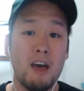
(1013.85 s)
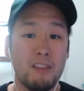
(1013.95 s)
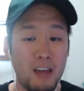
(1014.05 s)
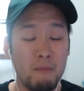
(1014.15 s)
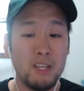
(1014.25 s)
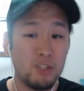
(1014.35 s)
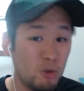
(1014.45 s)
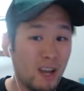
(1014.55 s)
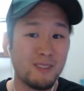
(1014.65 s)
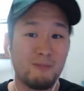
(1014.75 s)
that means you
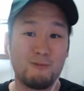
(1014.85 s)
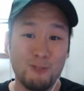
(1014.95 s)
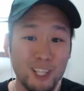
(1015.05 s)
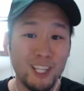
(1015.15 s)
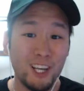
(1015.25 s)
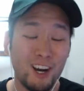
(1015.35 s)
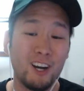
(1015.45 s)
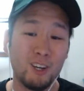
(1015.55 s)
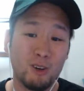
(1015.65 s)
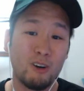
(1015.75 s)
have some really
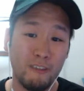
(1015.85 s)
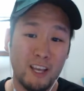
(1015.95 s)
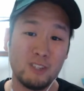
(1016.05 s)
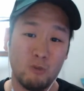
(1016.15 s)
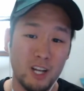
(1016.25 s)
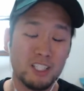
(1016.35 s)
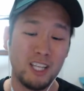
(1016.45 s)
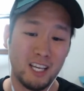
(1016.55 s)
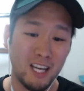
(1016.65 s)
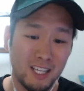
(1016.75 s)
hardcore fans watching
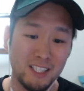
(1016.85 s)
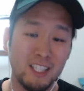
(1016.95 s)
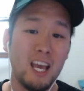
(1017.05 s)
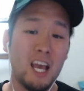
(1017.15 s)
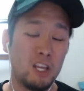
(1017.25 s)
that content.